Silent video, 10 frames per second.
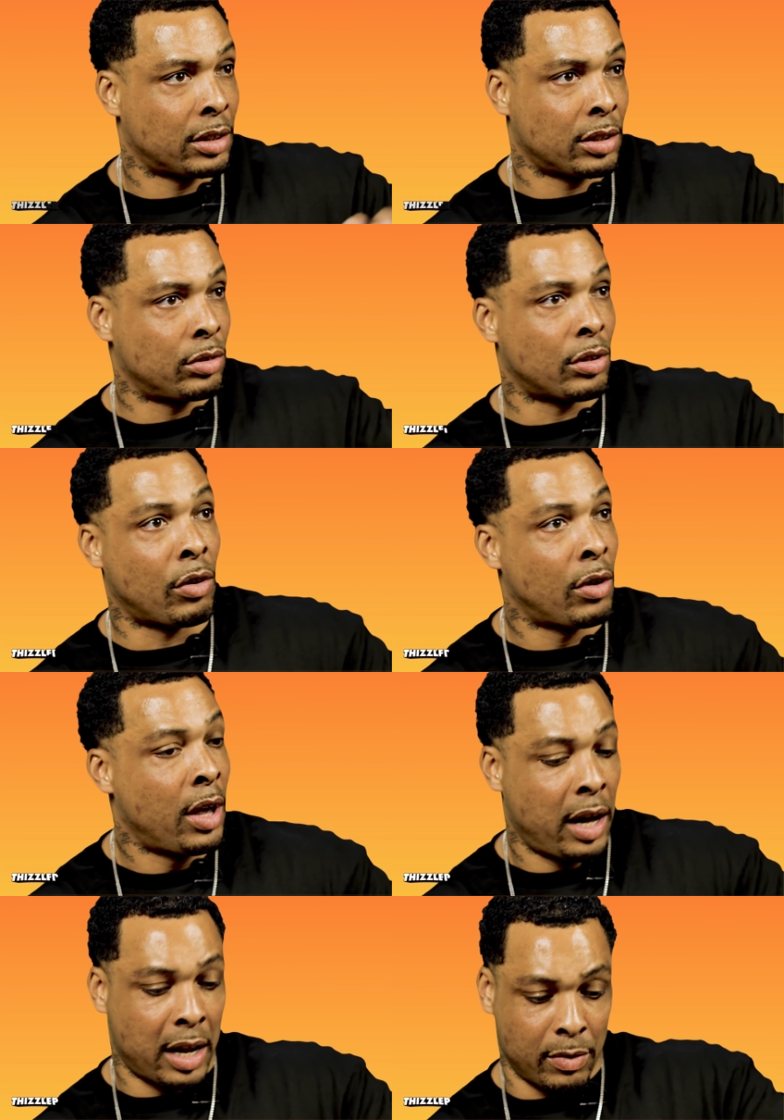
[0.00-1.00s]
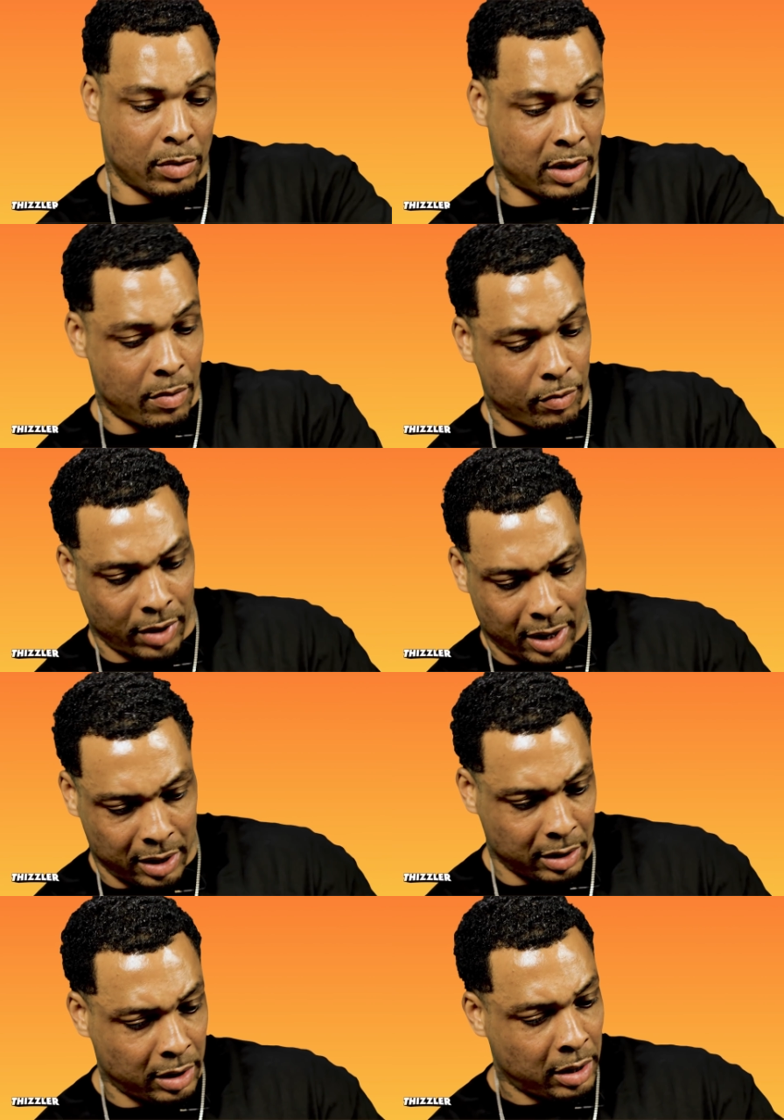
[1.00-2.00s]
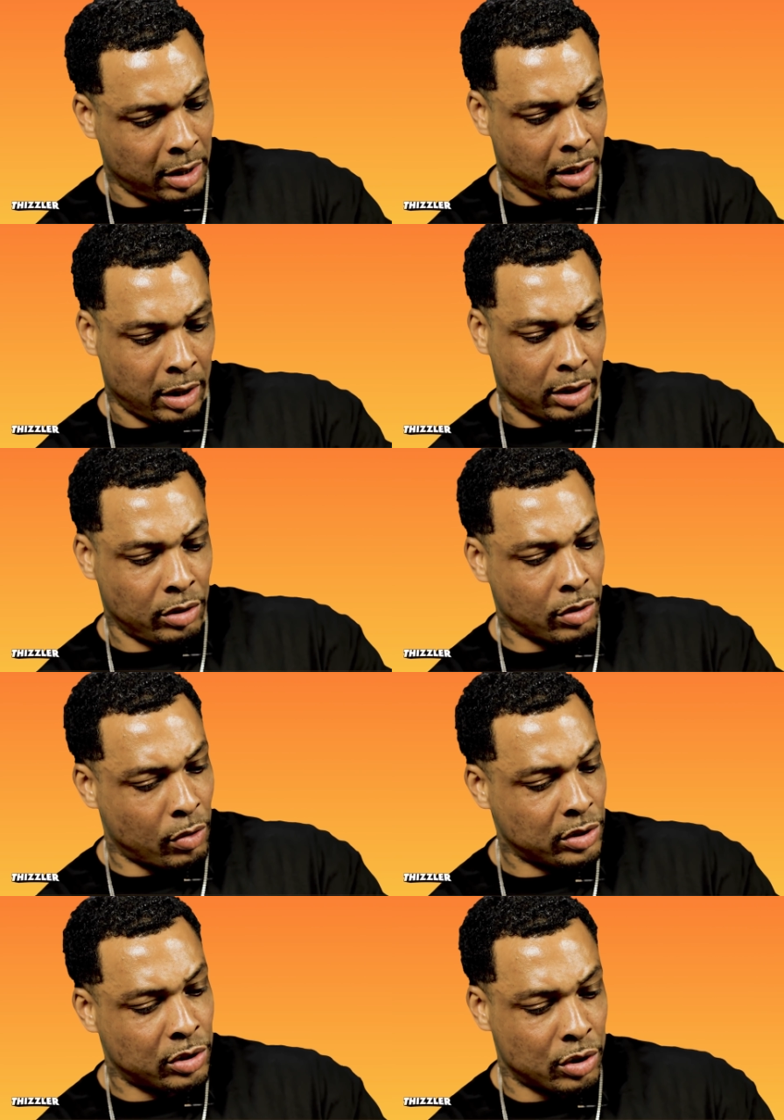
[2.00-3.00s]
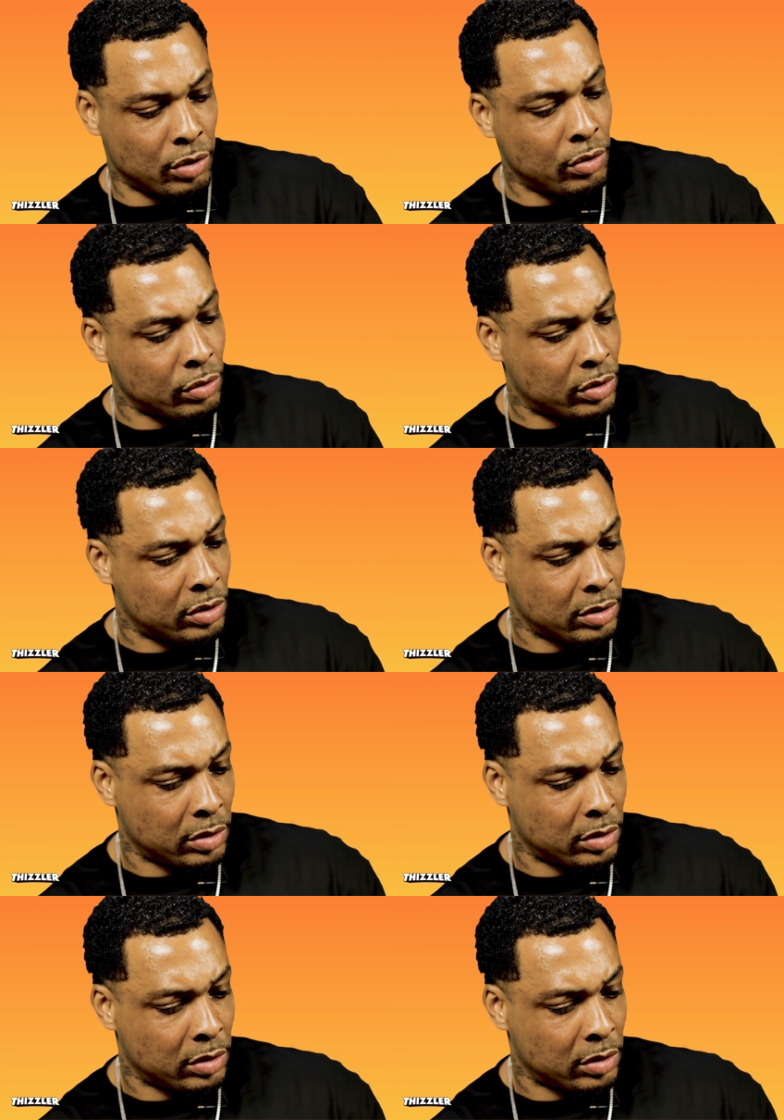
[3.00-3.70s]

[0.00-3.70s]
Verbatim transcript: you know, and then when I'm reading, you know, it's dudes